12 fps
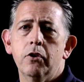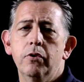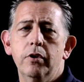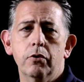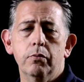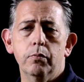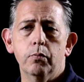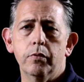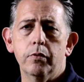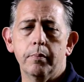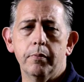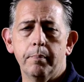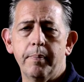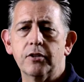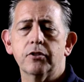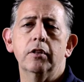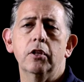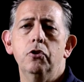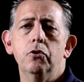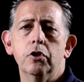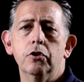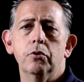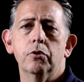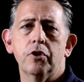the best thing that you
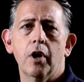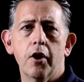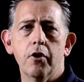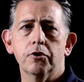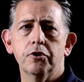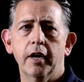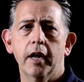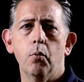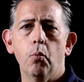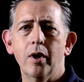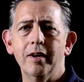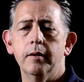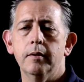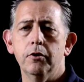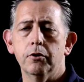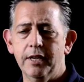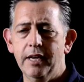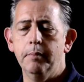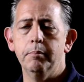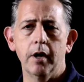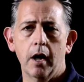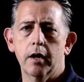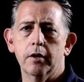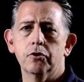can do is to understand what your team
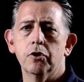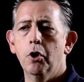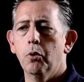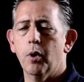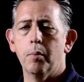does,